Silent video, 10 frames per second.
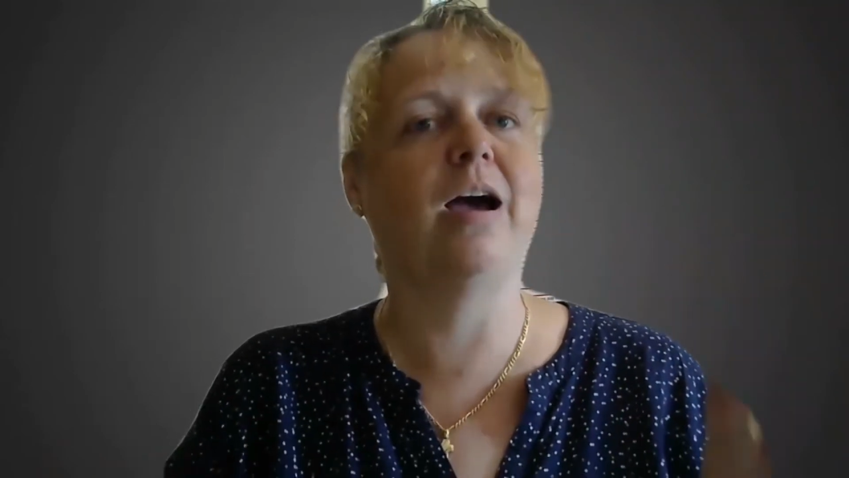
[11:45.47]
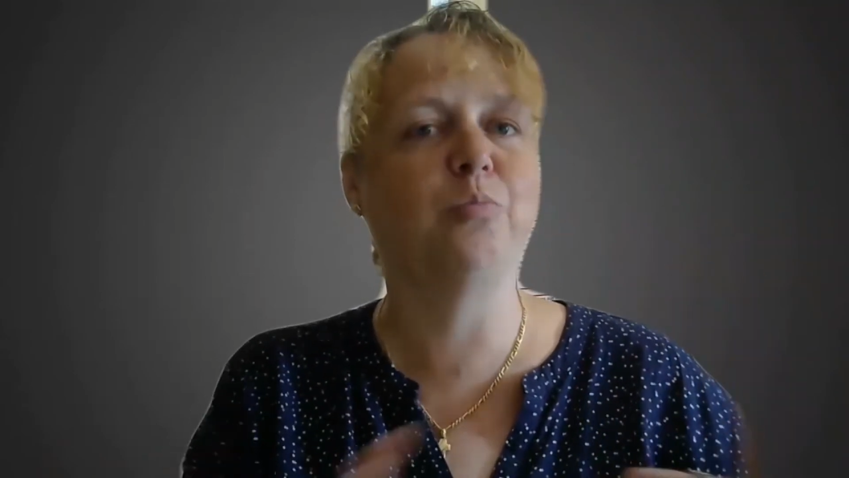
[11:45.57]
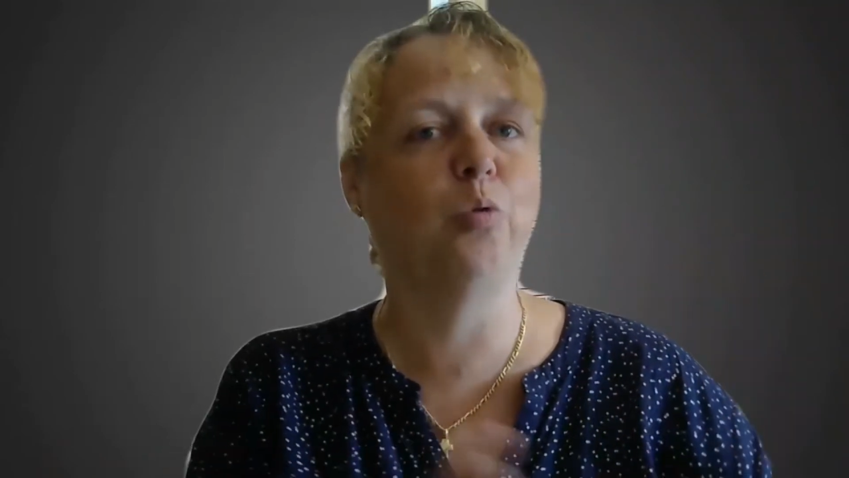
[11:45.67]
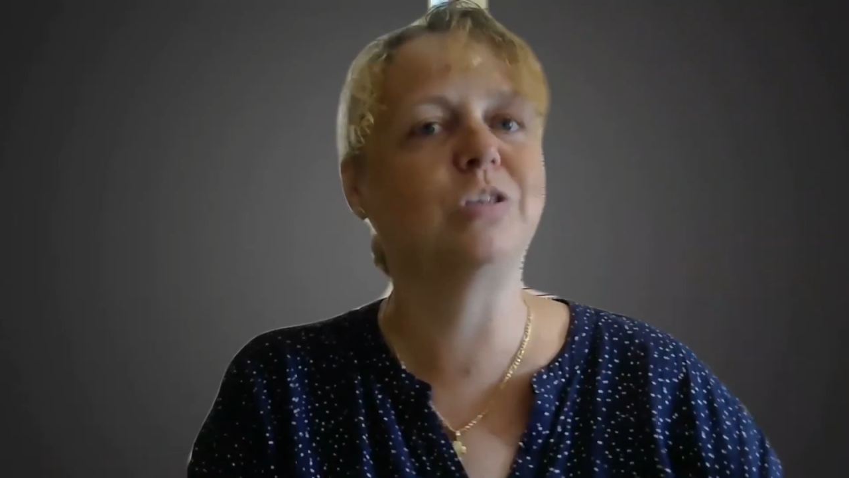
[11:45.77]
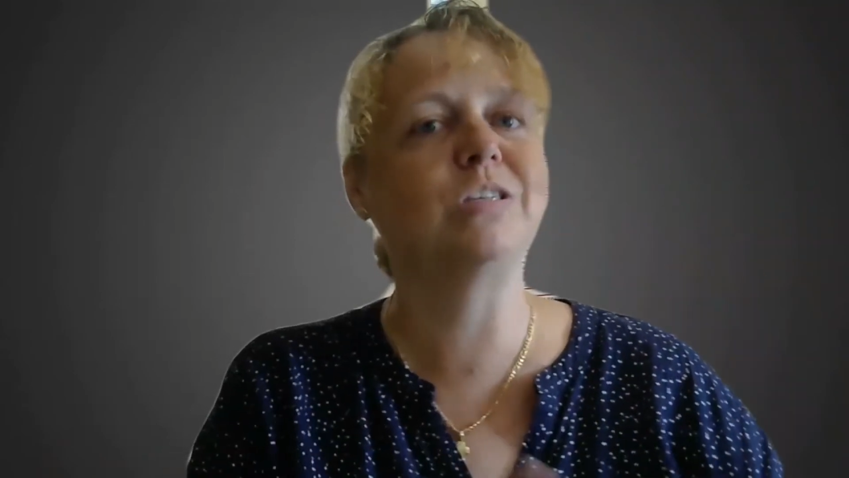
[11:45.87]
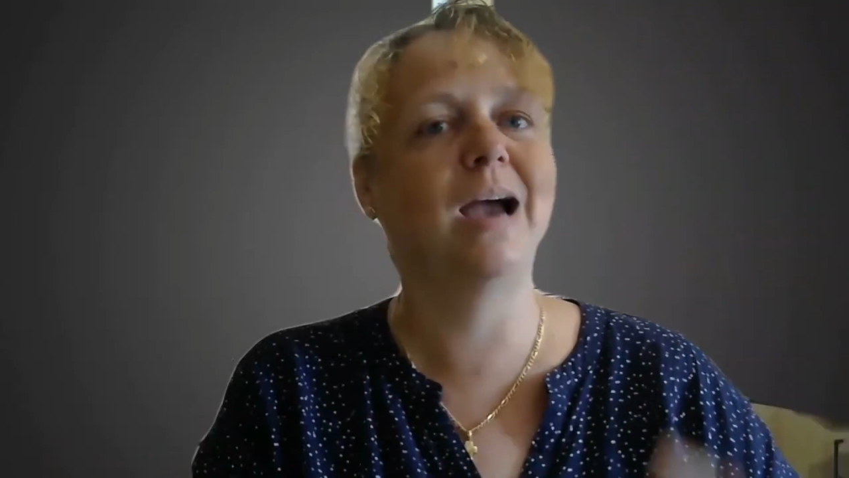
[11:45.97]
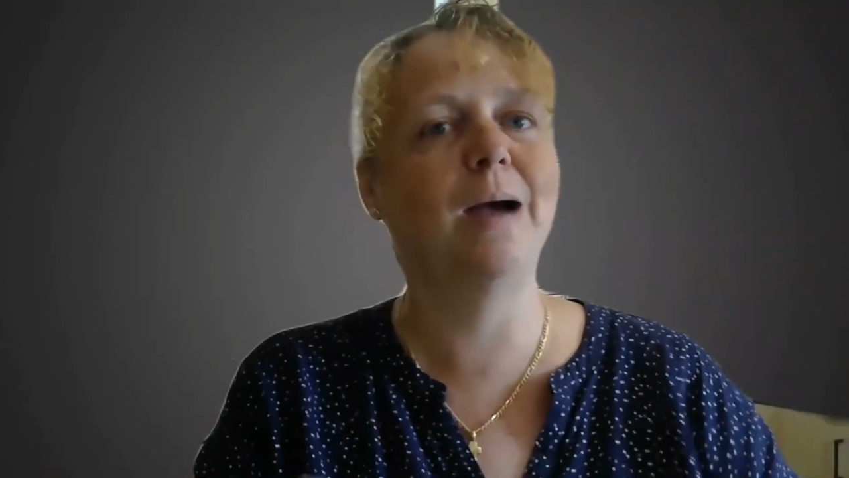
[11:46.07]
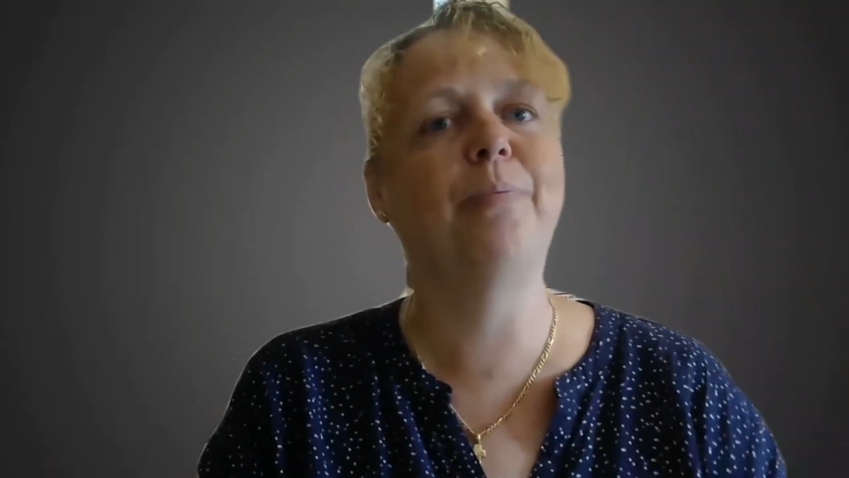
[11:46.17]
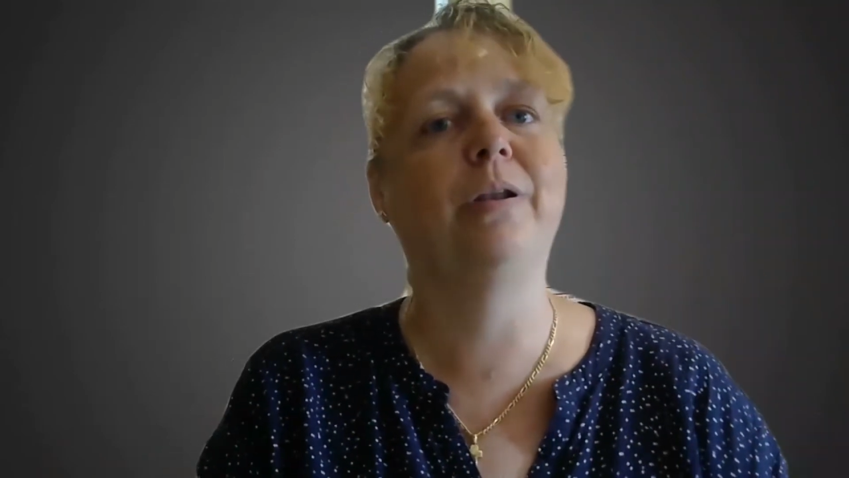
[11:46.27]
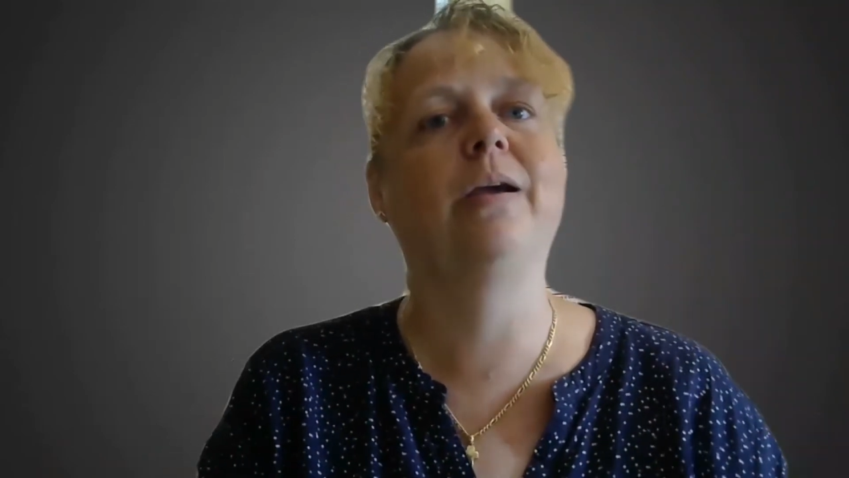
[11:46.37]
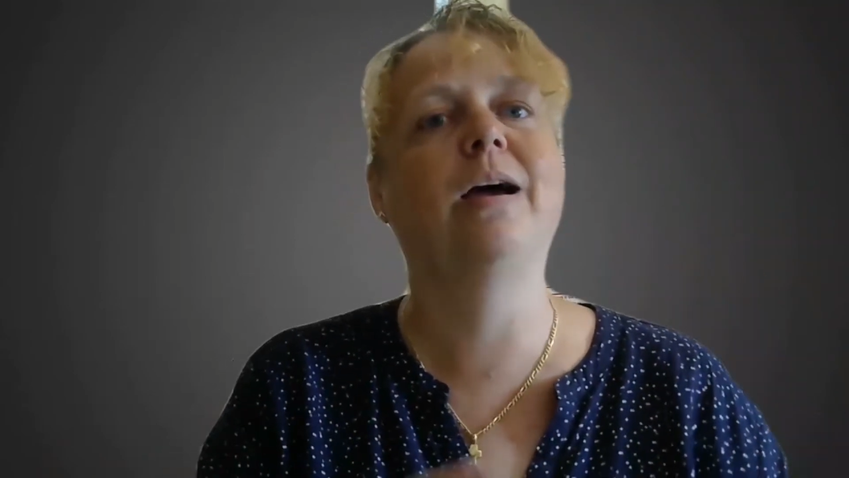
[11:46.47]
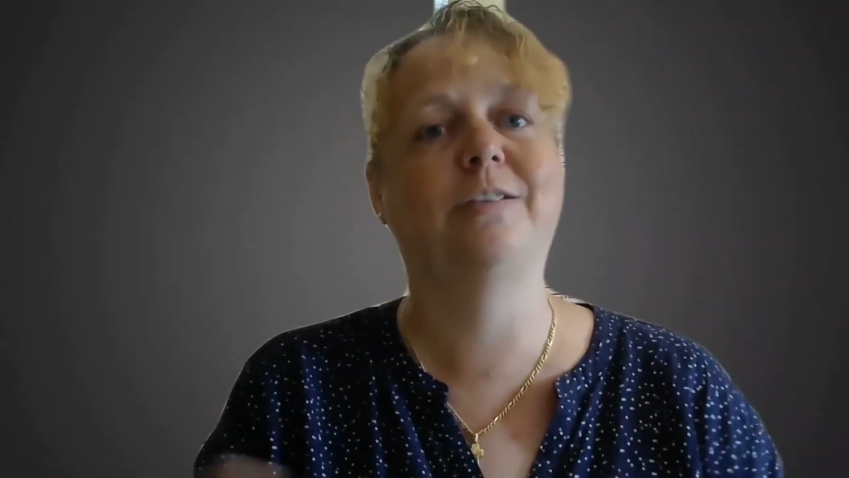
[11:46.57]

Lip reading: at what's happening at